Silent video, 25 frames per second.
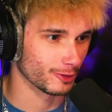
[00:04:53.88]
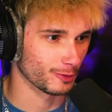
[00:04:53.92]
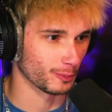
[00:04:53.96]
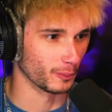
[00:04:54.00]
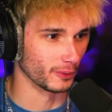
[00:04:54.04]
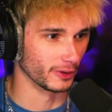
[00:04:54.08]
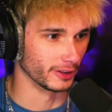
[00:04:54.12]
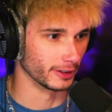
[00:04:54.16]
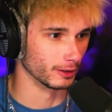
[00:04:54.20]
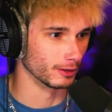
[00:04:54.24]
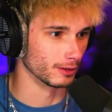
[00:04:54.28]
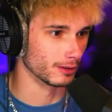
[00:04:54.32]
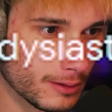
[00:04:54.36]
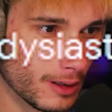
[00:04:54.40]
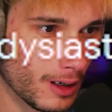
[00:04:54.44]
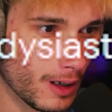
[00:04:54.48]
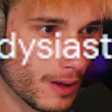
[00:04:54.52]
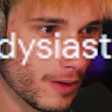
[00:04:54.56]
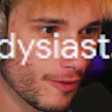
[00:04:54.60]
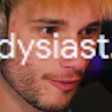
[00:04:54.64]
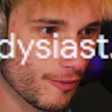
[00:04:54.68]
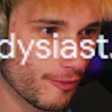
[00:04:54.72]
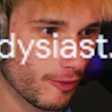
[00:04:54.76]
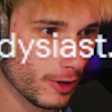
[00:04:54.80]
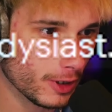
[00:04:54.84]
pretty good. How
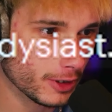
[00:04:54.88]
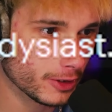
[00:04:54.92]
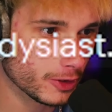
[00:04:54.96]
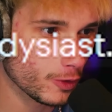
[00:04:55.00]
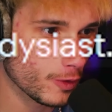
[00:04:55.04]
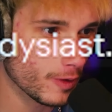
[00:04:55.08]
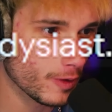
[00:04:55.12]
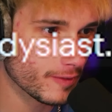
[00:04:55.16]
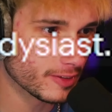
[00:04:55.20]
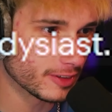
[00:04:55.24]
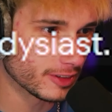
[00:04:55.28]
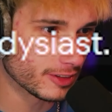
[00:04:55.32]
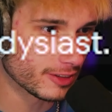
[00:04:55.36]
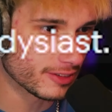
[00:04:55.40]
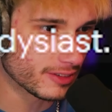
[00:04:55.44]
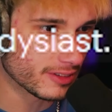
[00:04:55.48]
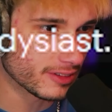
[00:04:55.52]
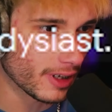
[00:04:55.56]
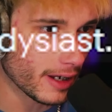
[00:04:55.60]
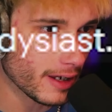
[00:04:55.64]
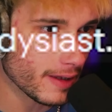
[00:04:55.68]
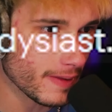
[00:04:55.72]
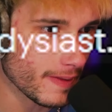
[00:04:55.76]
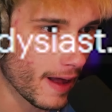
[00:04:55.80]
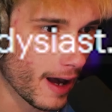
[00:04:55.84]
the fuck do you even
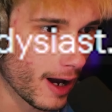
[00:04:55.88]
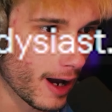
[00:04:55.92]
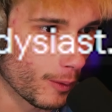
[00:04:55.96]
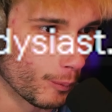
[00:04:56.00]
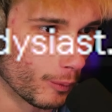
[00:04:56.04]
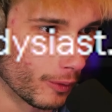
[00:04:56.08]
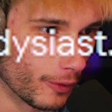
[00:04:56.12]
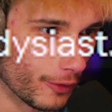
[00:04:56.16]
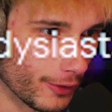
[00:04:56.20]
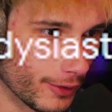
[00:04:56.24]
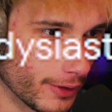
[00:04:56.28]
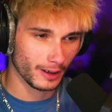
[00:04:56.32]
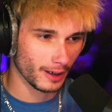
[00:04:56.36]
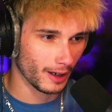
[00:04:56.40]
say that word?